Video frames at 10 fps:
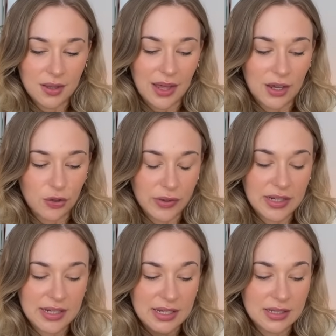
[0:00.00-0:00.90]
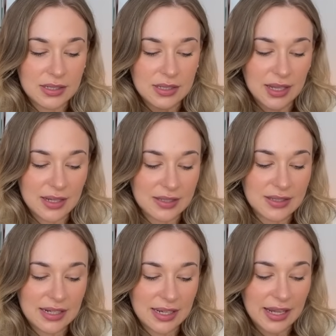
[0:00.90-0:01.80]
that greedy, like
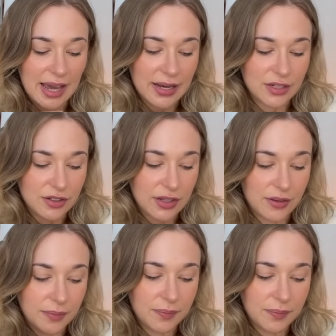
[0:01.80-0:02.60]
stealing energy.